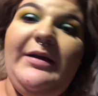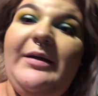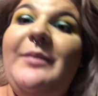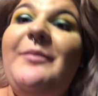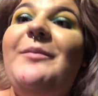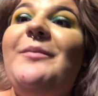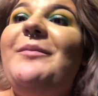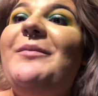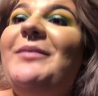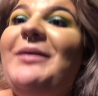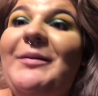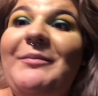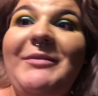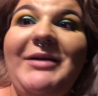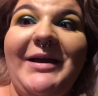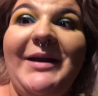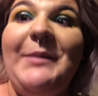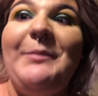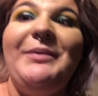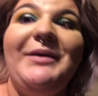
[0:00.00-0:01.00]
I'm I'm
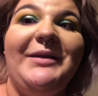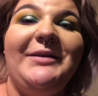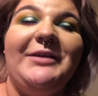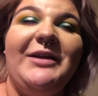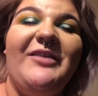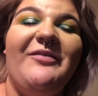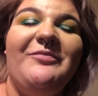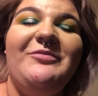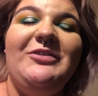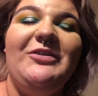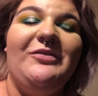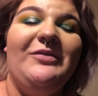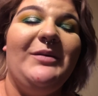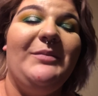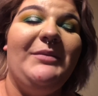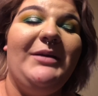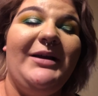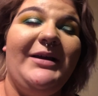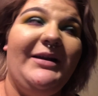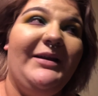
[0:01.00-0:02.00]
kind of pissed off too. I'm
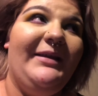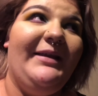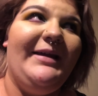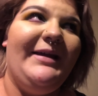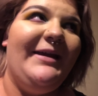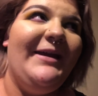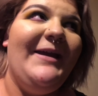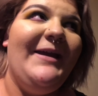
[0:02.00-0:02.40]
not gonna lie.